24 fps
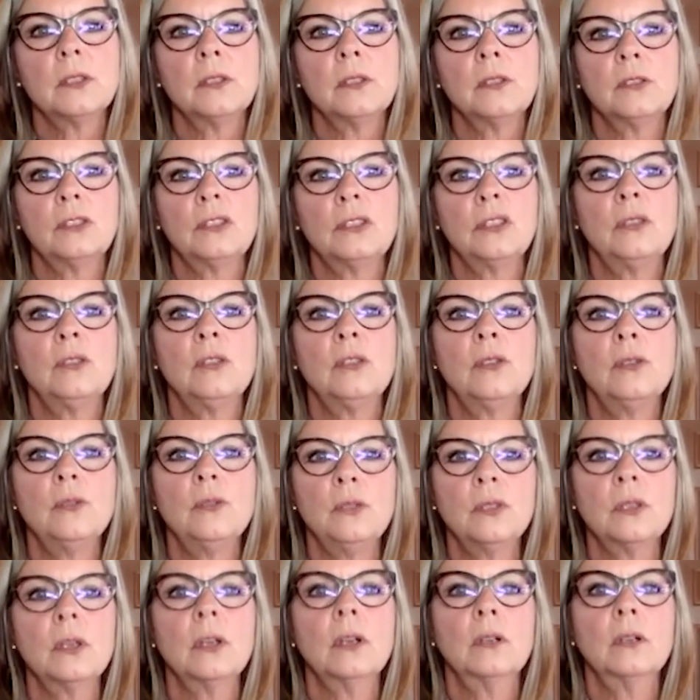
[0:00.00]
to, to
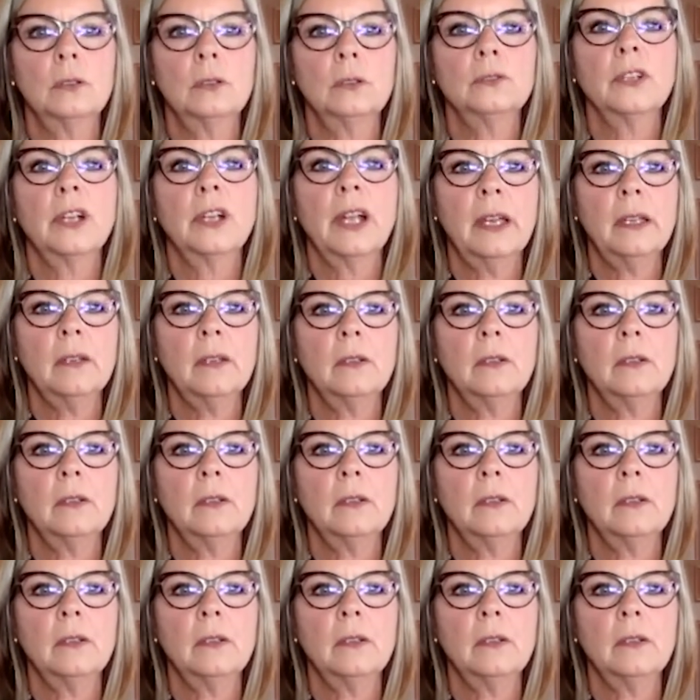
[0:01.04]
use our older